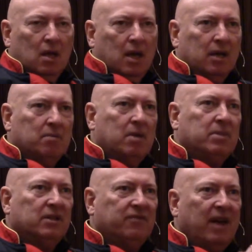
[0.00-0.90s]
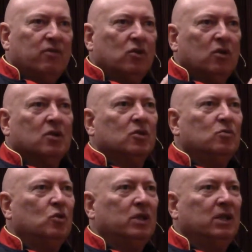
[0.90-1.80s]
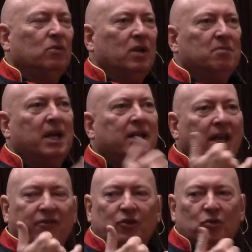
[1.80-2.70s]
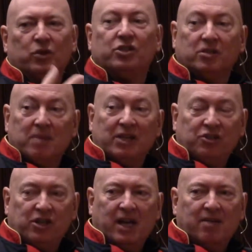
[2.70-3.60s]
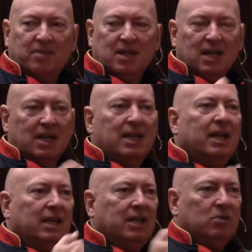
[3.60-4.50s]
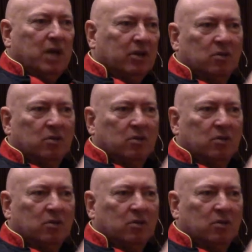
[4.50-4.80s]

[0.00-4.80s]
I remember at 5 o'clock in the morning when my nephew, which is my GM, and he's back.